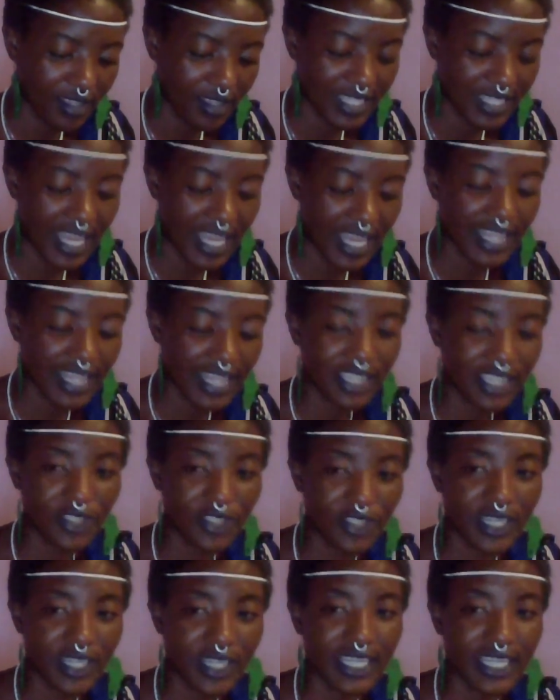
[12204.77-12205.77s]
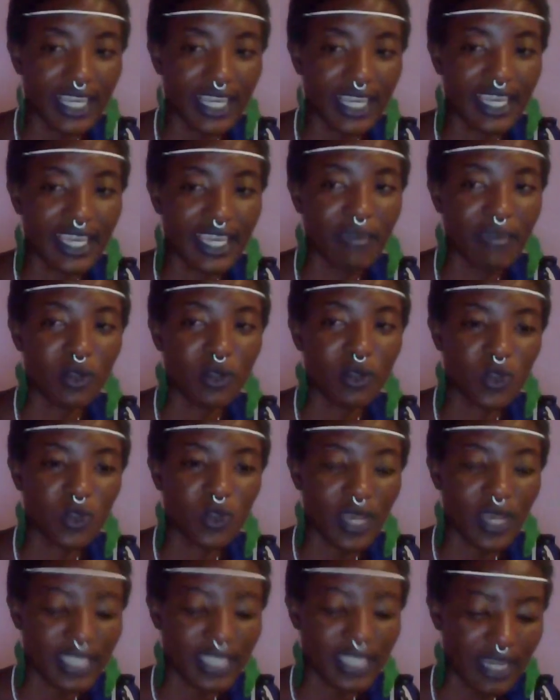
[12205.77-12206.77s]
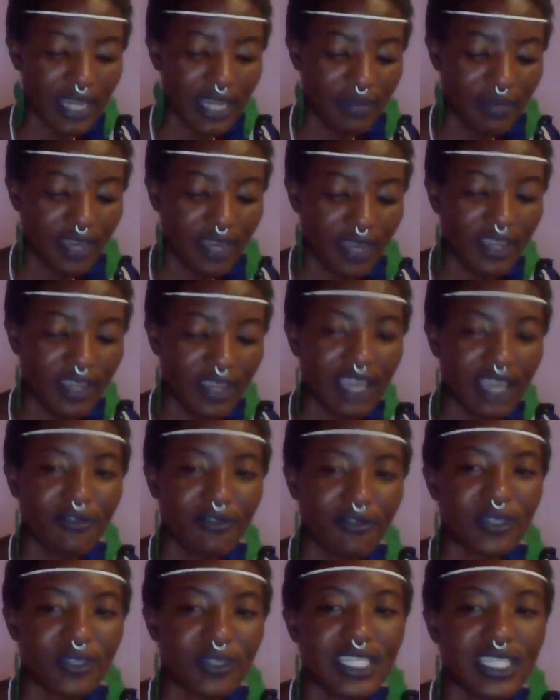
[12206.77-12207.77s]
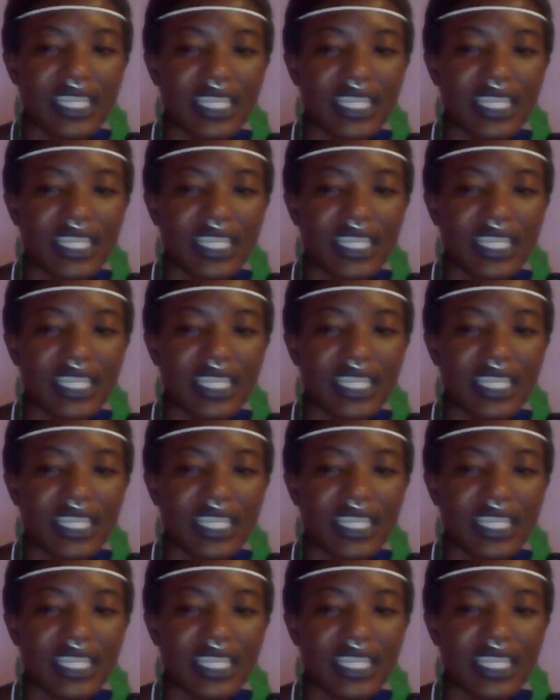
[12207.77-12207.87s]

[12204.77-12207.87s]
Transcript: Because 9 literally like came out twice. And I'm hearing if you